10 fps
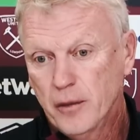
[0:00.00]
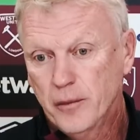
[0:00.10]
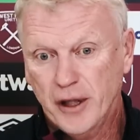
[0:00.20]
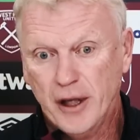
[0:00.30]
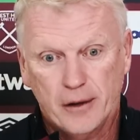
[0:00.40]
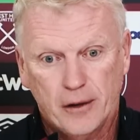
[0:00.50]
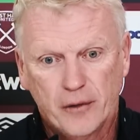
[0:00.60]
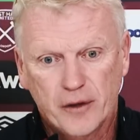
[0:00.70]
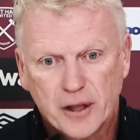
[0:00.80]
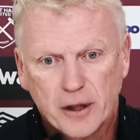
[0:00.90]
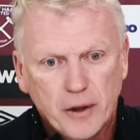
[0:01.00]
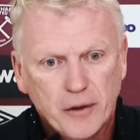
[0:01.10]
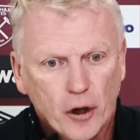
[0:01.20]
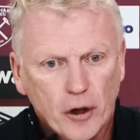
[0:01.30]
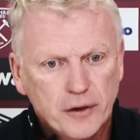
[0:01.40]
But yeah, obviously we've
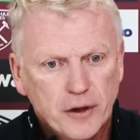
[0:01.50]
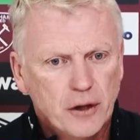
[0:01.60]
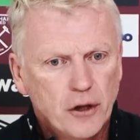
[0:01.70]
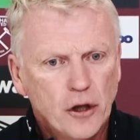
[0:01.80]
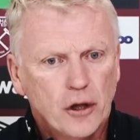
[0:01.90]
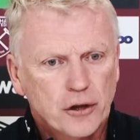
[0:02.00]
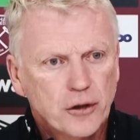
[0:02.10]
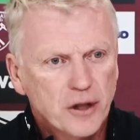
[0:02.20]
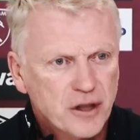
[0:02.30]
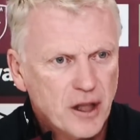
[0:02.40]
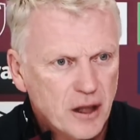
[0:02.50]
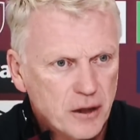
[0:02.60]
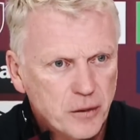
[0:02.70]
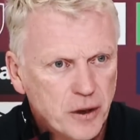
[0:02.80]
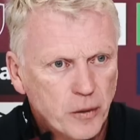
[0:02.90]
got off to not as good a start
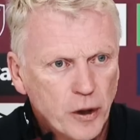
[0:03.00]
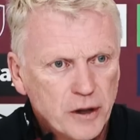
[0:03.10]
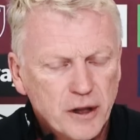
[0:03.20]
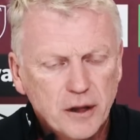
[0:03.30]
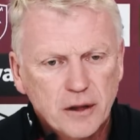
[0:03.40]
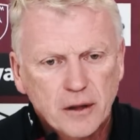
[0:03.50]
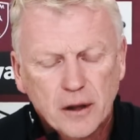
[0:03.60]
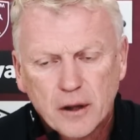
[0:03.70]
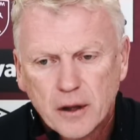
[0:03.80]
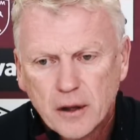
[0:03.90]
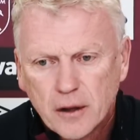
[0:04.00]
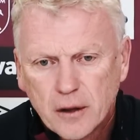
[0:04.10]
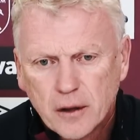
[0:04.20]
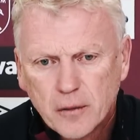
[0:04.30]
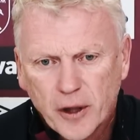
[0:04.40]
as we'd have wanted.
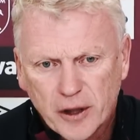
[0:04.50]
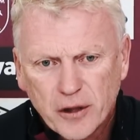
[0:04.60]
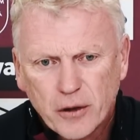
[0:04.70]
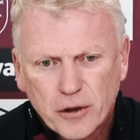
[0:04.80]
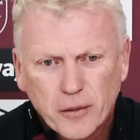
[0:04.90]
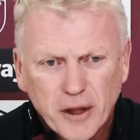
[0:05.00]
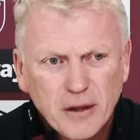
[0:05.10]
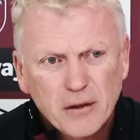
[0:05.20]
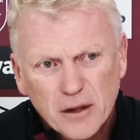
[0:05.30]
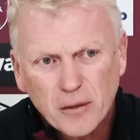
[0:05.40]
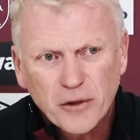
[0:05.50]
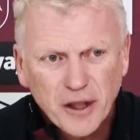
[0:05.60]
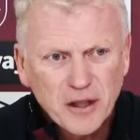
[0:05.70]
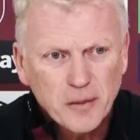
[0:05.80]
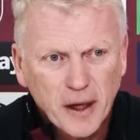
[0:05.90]
But there's also been some
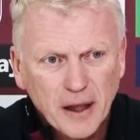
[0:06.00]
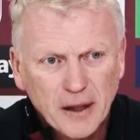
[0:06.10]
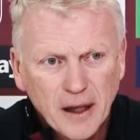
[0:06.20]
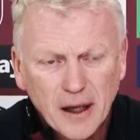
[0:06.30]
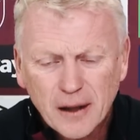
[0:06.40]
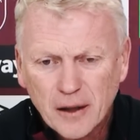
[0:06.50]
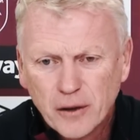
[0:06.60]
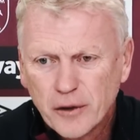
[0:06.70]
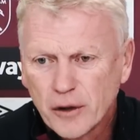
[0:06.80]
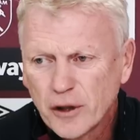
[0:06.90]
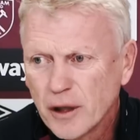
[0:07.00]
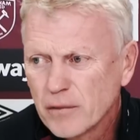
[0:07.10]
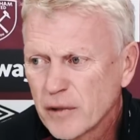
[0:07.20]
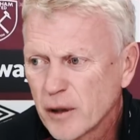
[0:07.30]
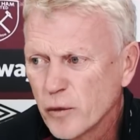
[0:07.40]
reasons behind that. If you look at,
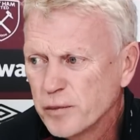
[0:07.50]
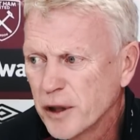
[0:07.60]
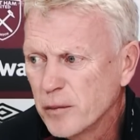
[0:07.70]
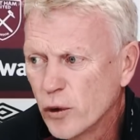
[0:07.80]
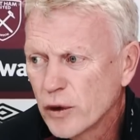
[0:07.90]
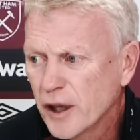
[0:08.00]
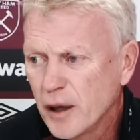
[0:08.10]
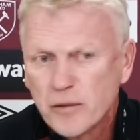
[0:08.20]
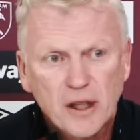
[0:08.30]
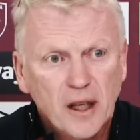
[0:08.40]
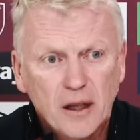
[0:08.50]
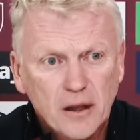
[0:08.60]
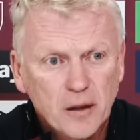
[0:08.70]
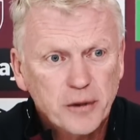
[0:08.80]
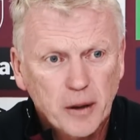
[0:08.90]
I think we've played more games than any
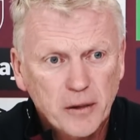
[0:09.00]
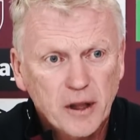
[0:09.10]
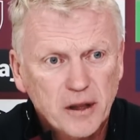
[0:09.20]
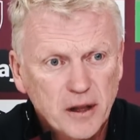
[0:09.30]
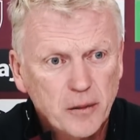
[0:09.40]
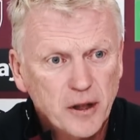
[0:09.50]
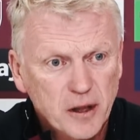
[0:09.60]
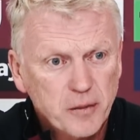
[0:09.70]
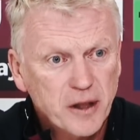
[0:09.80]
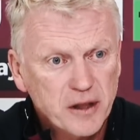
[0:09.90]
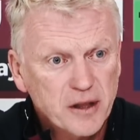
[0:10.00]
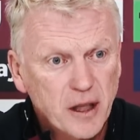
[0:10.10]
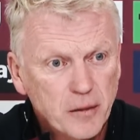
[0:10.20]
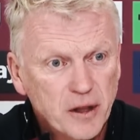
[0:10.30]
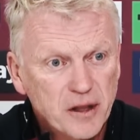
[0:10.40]
other Premier League team at this present
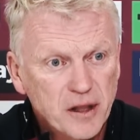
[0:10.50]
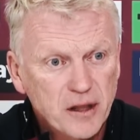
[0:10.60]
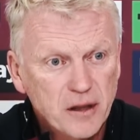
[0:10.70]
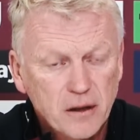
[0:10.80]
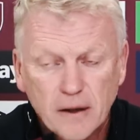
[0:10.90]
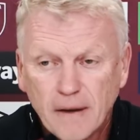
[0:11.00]
time in the season.